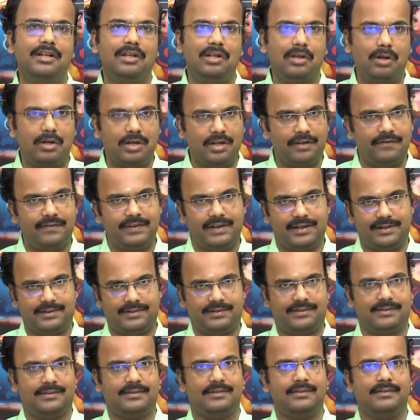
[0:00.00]
lot of
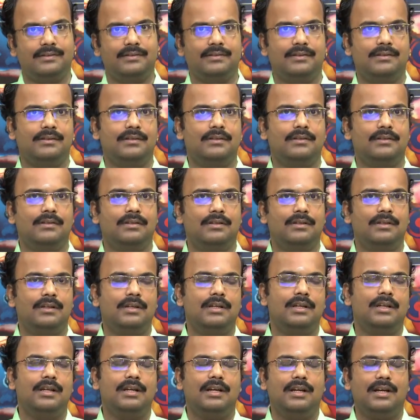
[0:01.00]
errors
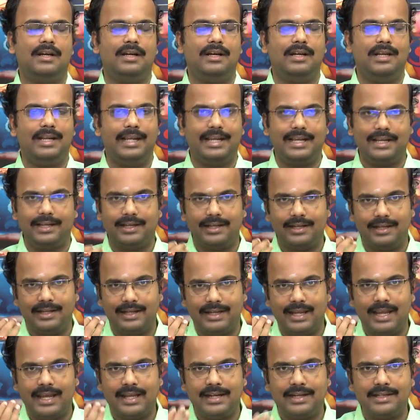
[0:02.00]
uh, like
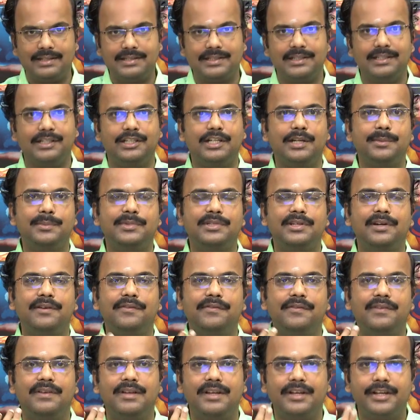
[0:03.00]
errors in terms
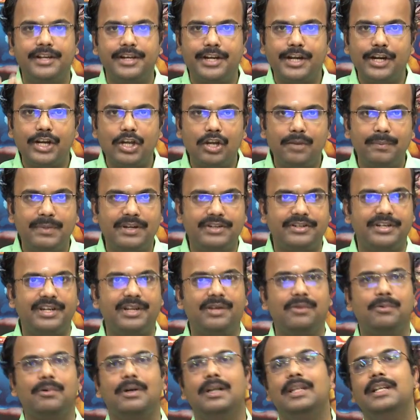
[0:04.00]
of
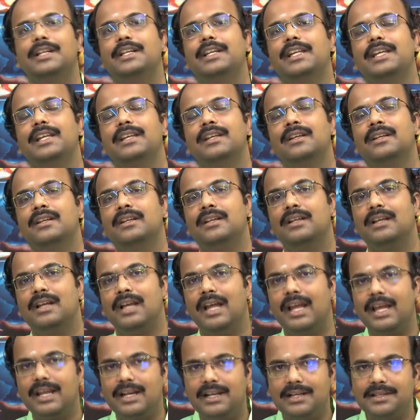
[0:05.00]
radiometric quality,
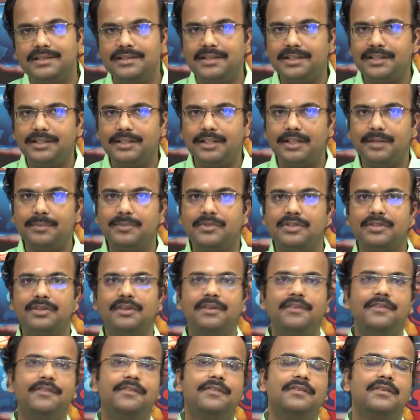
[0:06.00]
errors in terms
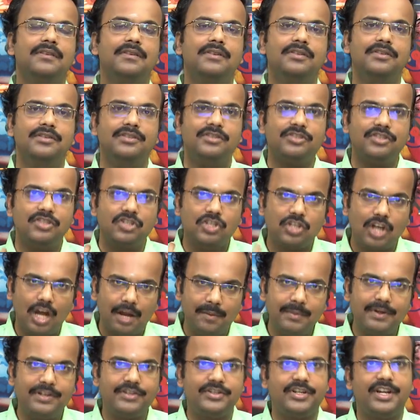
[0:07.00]
of
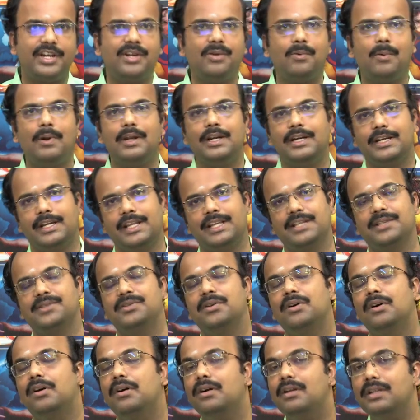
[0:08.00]
geometric quality.
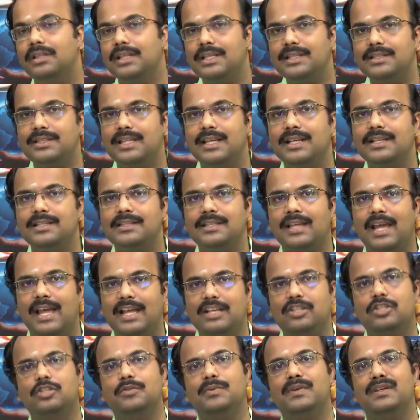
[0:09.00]
So, all these things
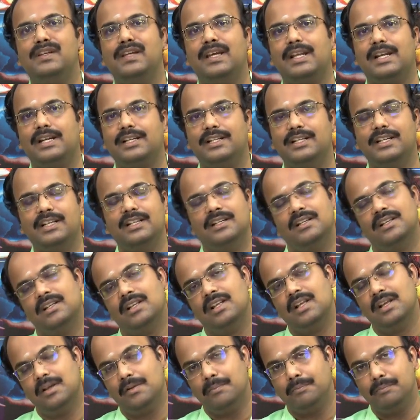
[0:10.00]
has to be corrected
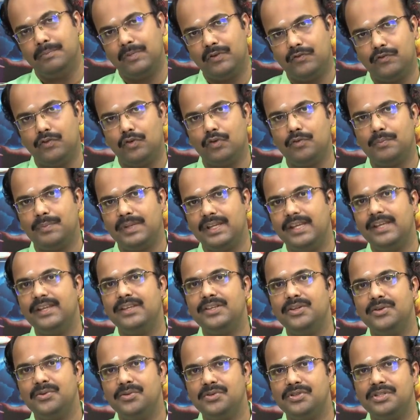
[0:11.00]
before
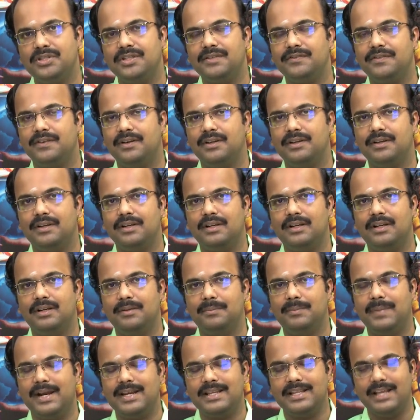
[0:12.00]
being used
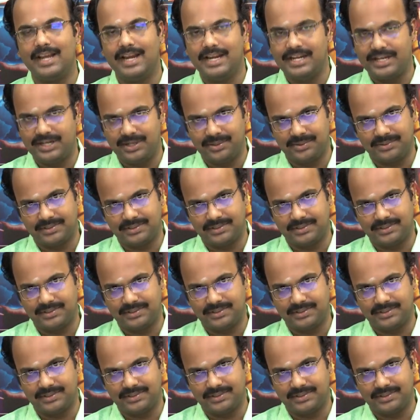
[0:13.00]
uh, by the end